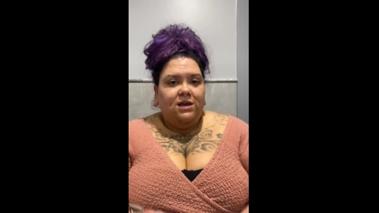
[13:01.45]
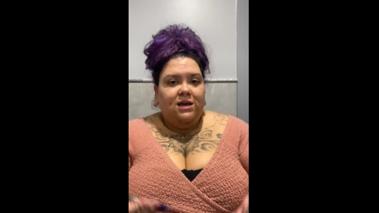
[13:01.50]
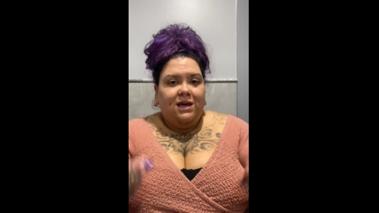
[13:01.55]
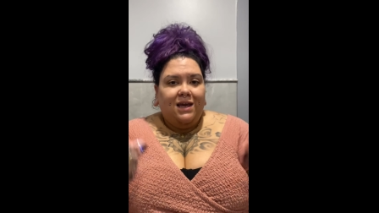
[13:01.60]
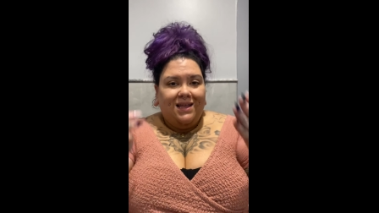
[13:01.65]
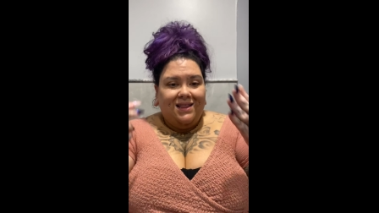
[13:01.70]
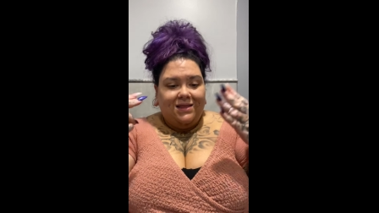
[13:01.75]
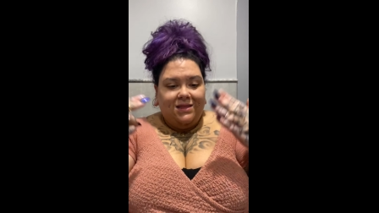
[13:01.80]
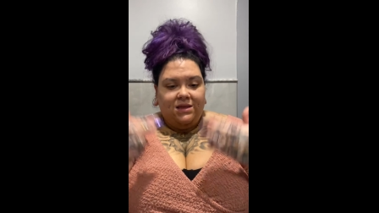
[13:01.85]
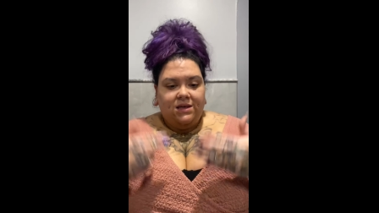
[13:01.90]

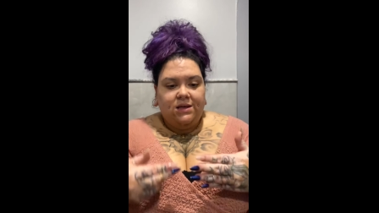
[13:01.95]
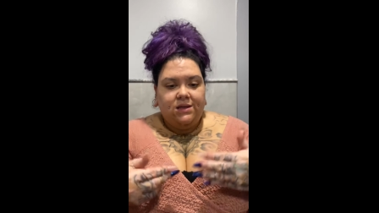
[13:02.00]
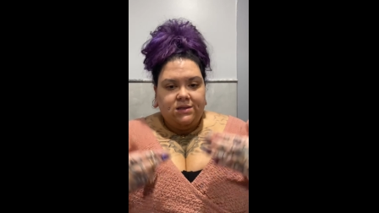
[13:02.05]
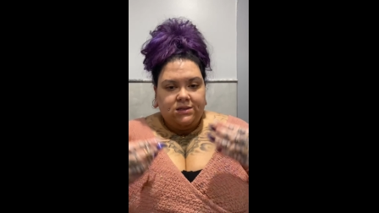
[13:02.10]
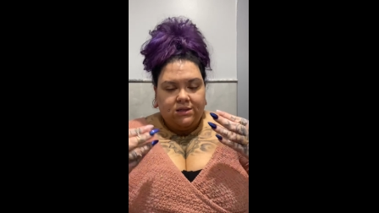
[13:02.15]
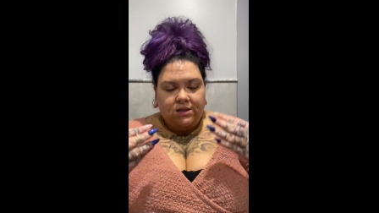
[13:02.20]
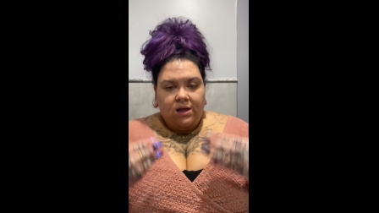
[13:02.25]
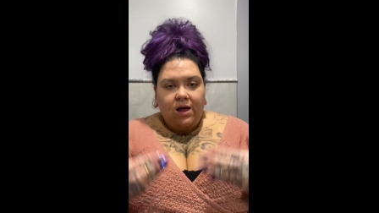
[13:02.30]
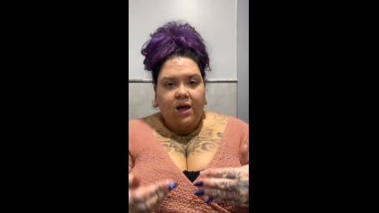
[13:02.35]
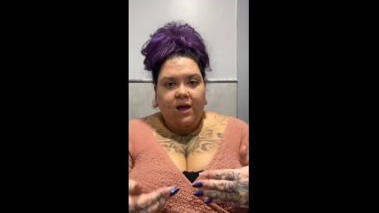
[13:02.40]
in
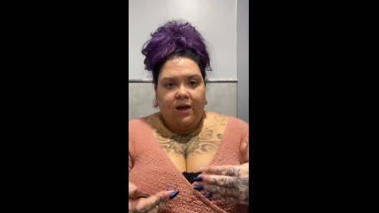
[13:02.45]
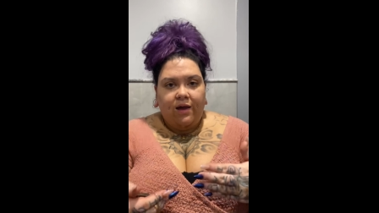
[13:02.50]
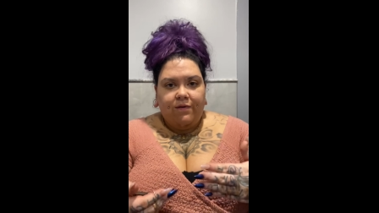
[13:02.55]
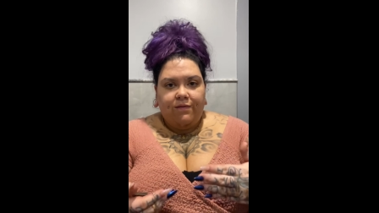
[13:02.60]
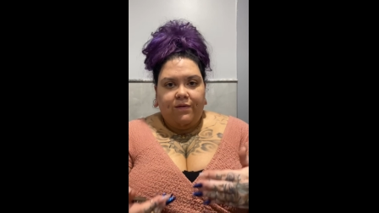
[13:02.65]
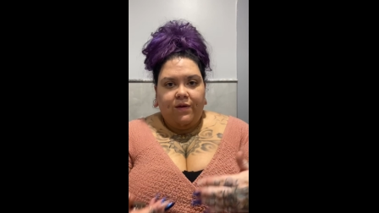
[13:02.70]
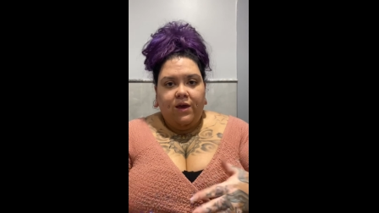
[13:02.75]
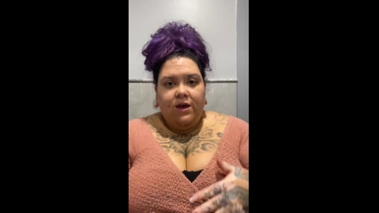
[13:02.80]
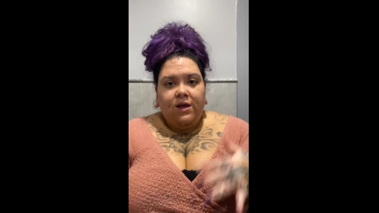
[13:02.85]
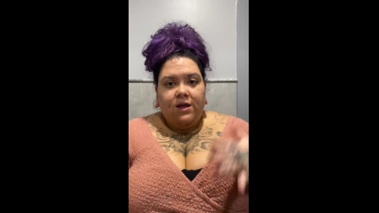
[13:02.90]
this life,
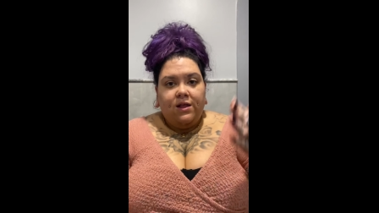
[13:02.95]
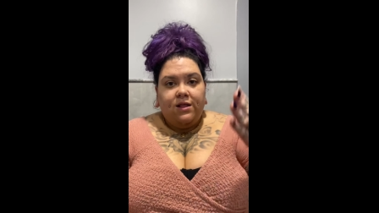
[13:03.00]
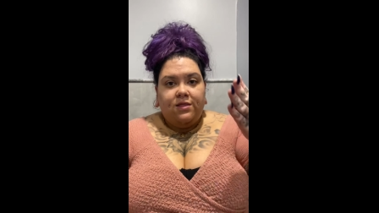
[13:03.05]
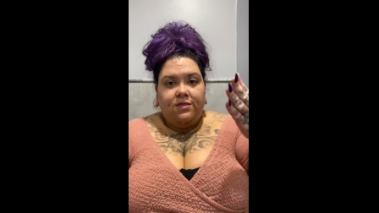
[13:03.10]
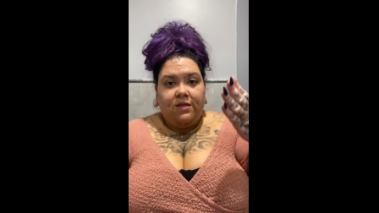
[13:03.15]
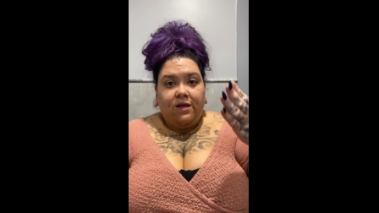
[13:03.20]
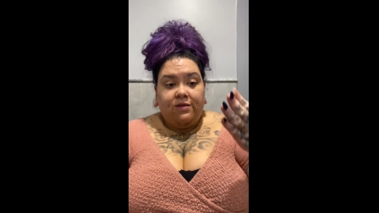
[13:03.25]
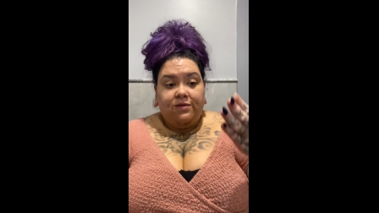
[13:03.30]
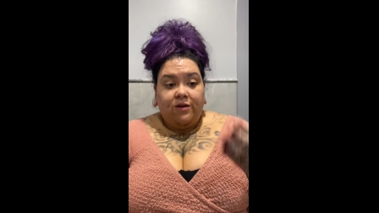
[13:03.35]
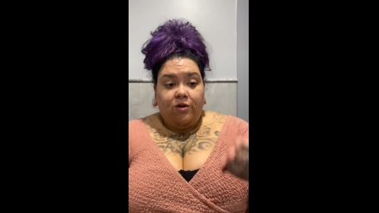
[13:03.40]

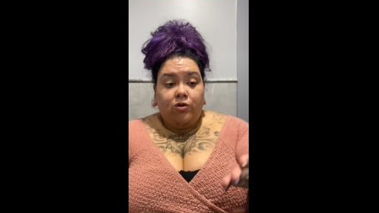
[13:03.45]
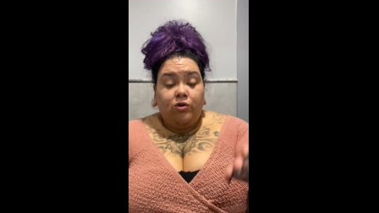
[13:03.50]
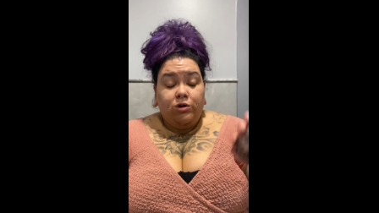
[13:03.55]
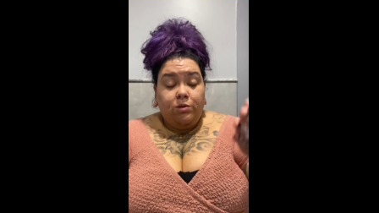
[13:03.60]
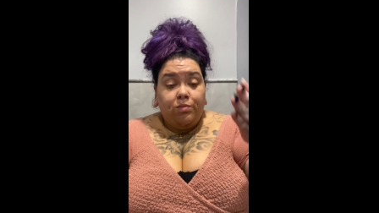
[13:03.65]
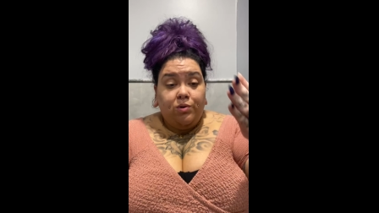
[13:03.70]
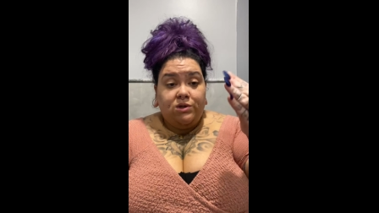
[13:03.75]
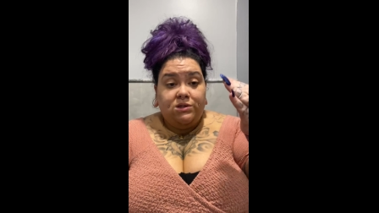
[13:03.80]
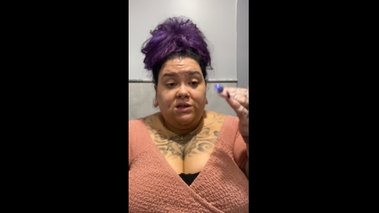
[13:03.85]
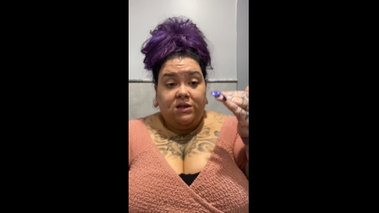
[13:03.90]
that they're going to
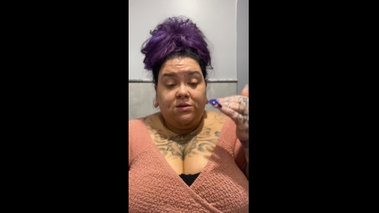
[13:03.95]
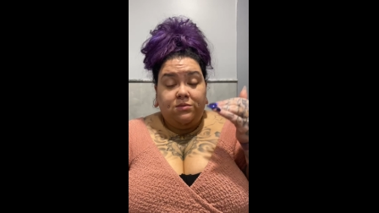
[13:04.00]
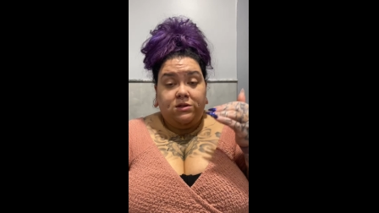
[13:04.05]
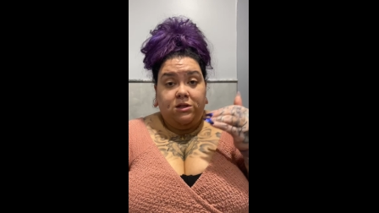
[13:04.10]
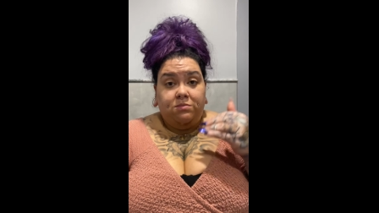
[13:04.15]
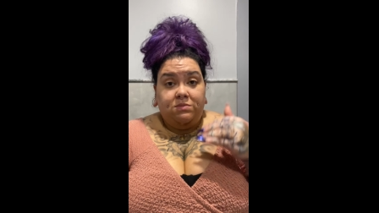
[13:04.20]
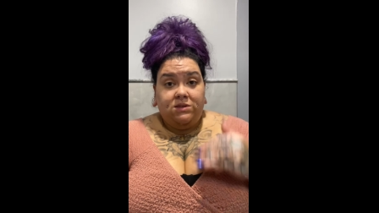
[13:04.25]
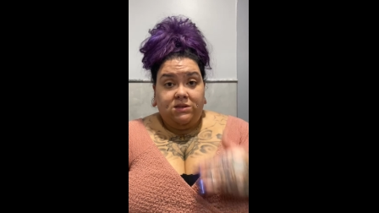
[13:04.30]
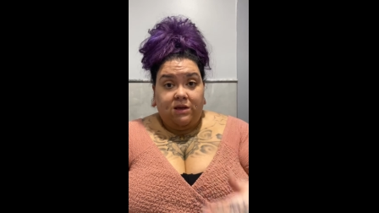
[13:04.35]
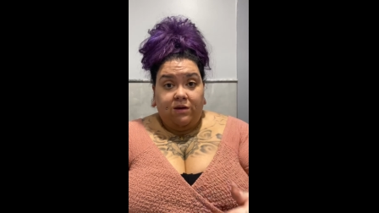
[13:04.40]
present
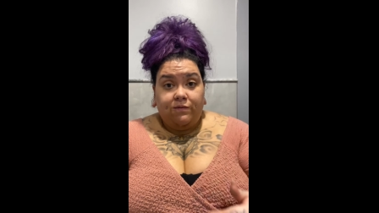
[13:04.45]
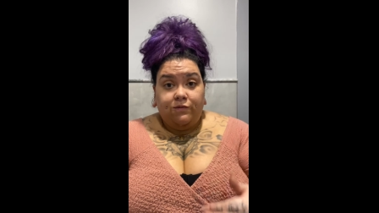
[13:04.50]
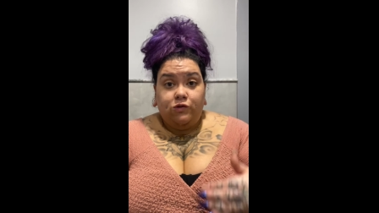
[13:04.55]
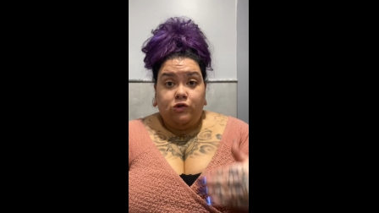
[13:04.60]
themselves